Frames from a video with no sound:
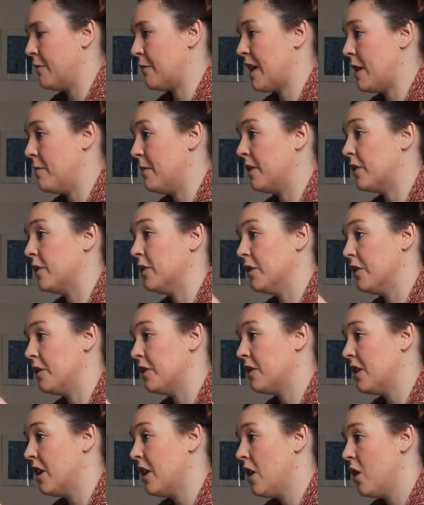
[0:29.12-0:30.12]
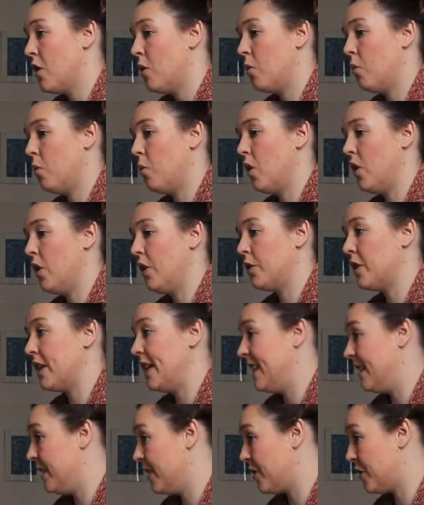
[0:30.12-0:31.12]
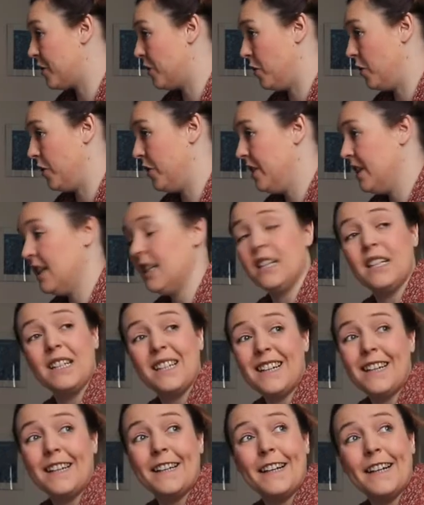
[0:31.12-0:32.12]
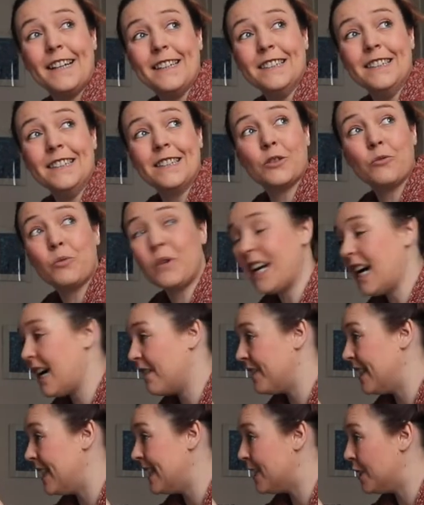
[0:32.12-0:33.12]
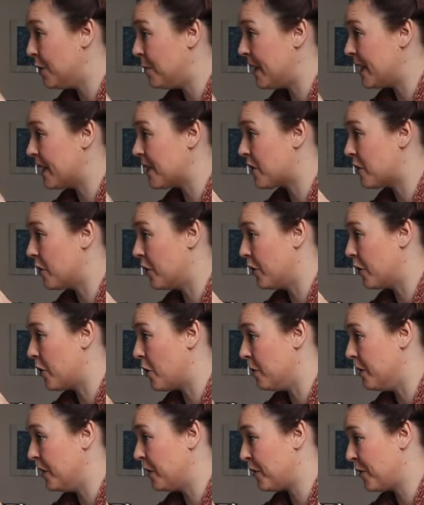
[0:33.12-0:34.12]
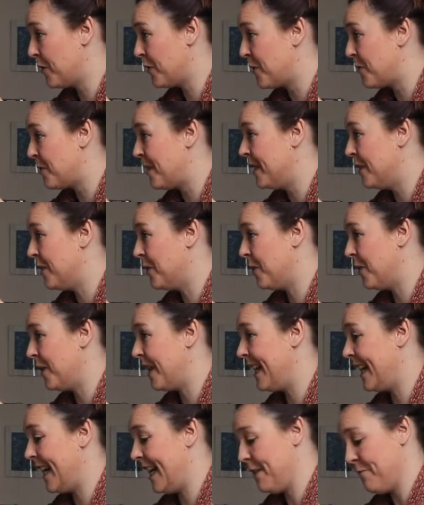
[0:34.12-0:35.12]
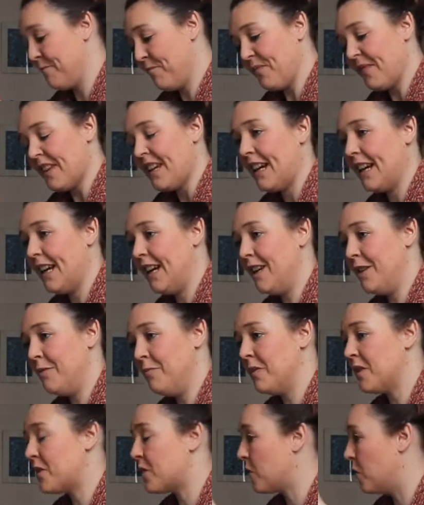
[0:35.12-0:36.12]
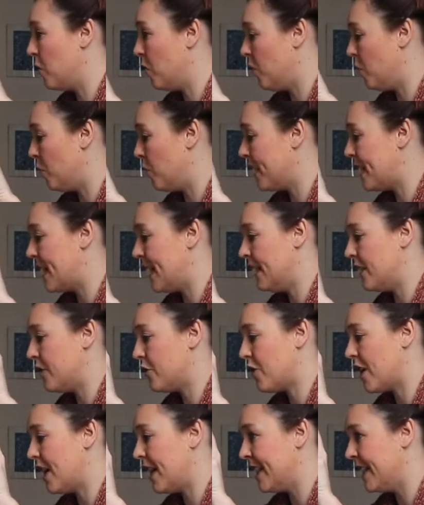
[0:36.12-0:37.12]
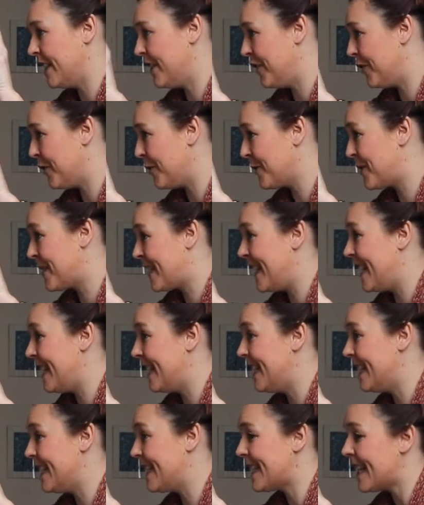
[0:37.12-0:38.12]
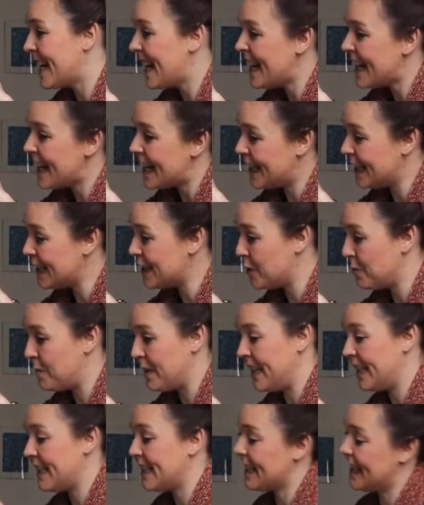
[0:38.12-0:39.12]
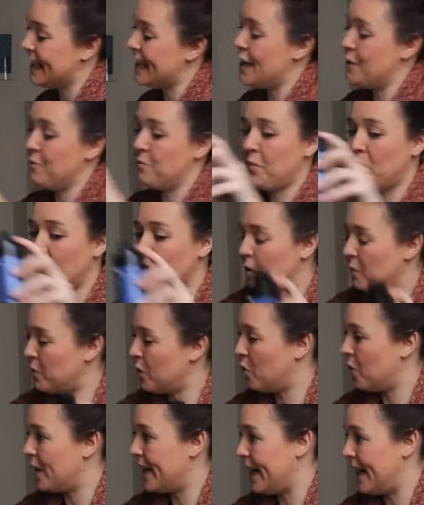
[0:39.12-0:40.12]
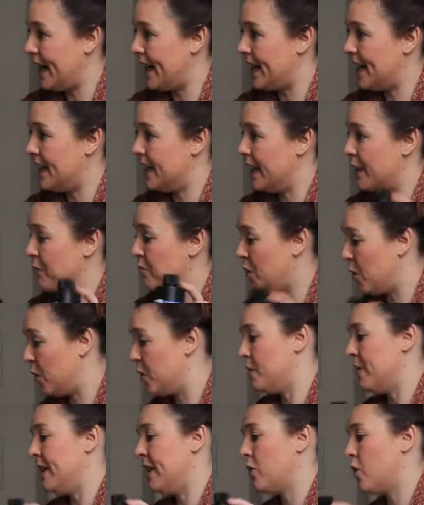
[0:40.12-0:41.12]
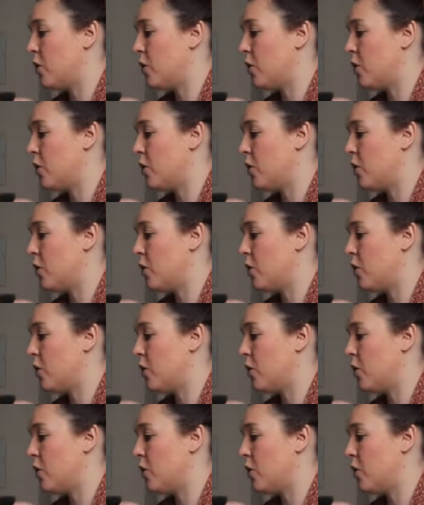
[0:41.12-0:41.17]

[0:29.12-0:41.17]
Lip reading: chemicals work in the sun, and we have a little bit of sun coming through the window here, so we tend to try and use these a little bit and then put them away and then put them in a